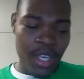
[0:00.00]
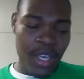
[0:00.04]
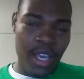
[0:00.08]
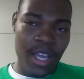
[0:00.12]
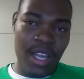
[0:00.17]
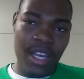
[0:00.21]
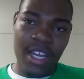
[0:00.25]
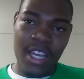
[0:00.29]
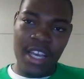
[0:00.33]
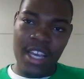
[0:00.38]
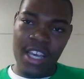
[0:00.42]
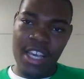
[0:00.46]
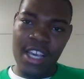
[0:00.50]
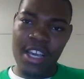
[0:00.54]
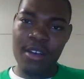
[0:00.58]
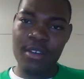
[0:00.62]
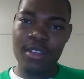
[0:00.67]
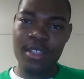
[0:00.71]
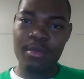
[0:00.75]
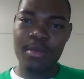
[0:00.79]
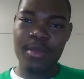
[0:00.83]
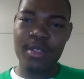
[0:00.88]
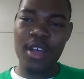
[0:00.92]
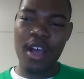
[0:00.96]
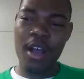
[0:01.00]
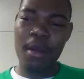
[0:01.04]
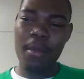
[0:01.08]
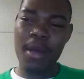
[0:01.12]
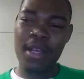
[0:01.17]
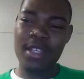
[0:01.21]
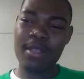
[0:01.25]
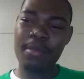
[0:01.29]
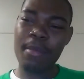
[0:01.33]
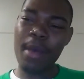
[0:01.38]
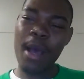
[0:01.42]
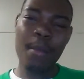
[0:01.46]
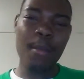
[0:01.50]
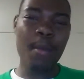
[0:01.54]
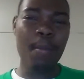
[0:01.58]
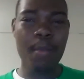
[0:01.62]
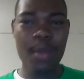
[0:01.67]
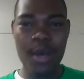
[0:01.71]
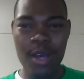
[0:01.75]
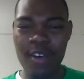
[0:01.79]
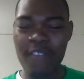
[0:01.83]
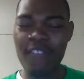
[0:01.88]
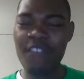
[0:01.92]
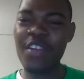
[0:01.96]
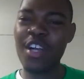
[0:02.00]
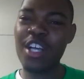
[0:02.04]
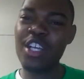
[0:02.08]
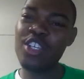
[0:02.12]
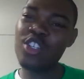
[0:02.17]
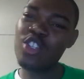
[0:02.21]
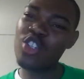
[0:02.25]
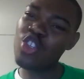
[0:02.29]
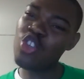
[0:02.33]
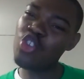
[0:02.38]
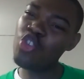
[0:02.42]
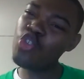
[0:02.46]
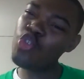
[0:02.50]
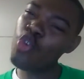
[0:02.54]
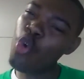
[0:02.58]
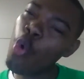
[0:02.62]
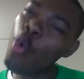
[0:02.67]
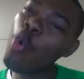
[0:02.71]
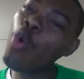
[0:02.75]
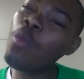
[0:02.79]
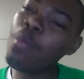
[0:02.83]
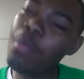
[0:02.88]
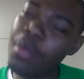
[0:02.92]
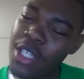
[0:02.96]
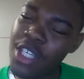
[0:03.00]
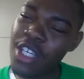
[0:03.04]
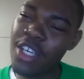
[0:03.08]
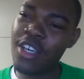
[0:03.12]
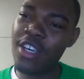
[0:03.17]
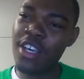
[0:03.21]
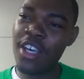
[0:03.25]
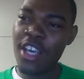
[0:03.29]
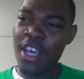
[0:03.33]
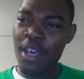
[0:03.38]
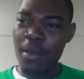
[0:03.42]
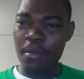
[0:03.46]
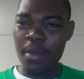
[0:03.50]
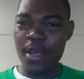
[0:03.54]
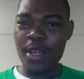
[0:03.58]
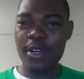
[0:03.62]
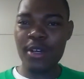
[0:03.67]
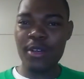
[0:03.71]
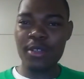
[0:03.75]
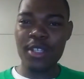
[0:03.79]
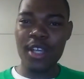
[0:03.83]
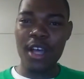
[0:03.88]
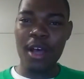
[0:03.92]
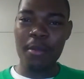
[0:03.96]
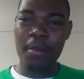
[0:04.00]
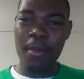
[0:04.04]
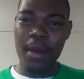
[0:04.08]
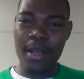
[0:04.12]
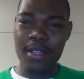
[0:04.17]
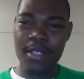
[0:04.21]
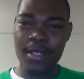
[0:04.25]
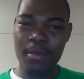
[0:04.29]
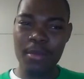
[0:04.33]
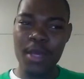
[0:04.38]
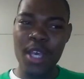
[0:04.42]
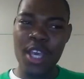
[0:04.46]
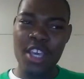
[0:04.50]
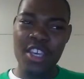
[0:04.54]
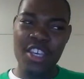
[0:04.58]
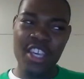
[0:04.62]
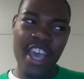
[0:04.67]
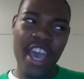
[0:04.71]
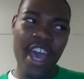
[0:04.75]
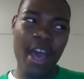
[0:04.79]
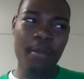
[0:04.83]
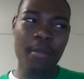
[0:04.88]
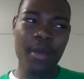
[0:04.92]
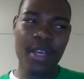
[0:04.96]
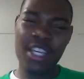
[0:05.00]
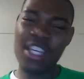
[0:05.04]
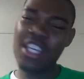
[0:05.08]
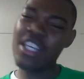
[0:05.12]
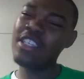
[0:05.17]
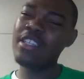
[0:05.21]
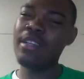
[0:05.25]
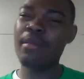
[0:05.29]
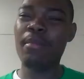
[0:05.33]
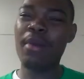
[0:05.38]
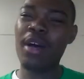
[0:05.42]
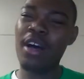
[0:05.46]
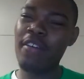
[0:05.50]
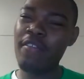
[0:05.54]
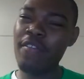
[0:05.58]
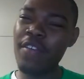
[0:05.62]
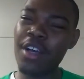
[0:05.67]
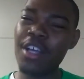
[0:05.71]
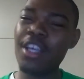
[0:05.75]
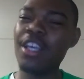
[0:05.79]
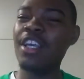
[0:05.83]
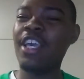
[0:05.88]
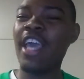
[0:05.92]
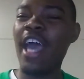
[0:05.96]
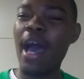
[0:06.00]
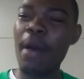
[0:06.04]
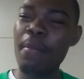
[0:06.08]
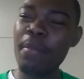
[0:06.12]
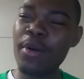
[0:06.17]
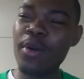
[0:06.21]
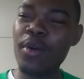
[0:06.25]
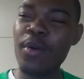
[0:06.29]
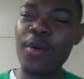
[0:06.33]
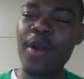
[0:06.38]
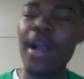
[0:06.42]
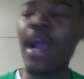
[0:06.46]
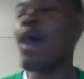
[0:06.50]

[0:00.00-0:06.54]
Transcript: And then he goes to be talking about some, I'm a motherfucking scorpion. Pete gonna talk about some, yeah, but he's a motherfucking Capricorn.